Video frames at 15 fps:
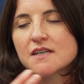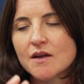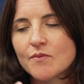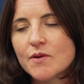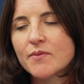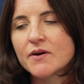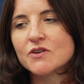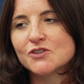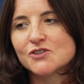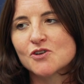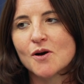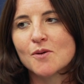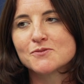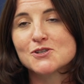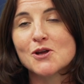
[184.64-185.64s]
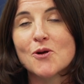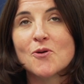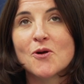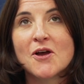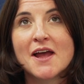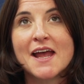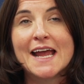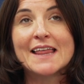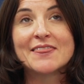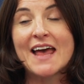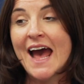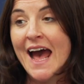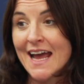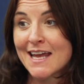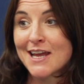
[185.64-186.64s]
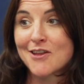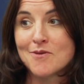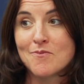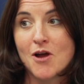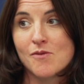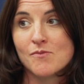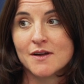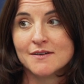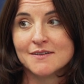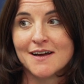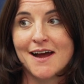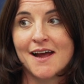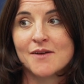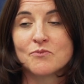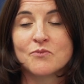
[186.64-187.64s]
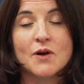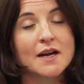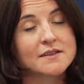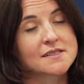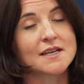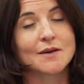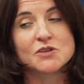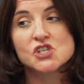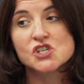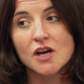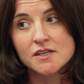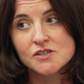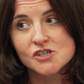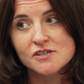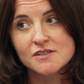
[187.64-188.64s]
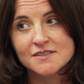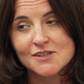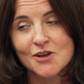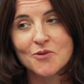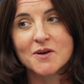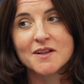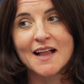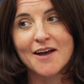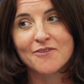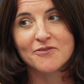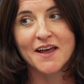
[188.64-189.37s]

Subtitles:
that can be built on top. So they're hacking at the moment. I'm proud to say I'm a judge, so we'll have